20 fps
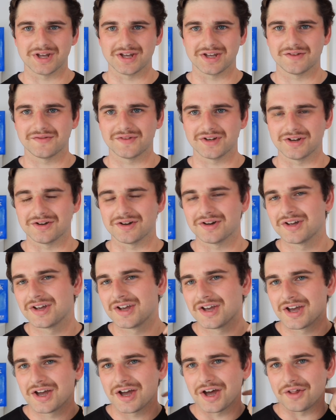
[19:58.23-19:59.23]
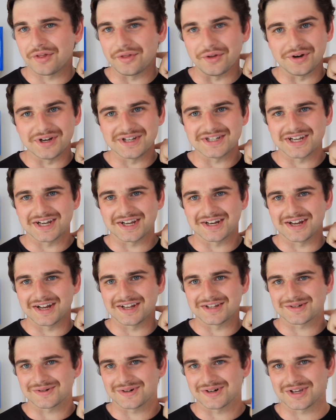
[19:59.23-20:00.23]
from me giving you a 30-second
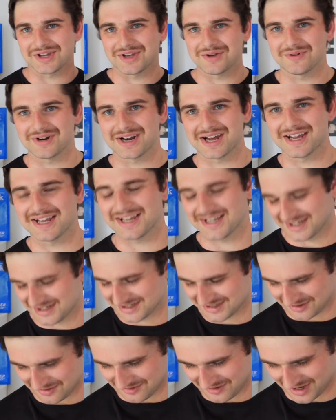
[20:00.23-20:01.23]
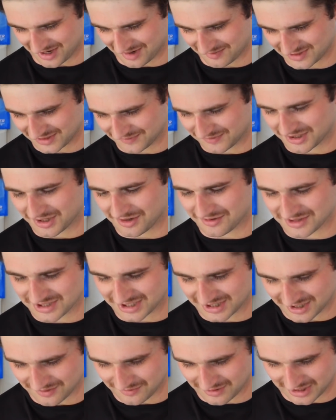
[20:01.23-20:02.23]
answer in a Q&A here, so definitely go and
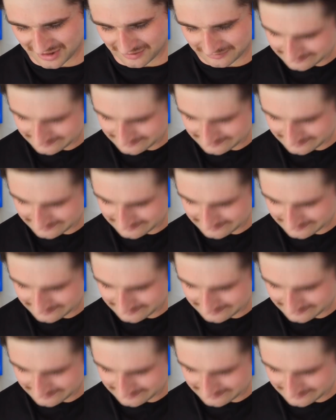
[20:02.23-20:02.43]
check that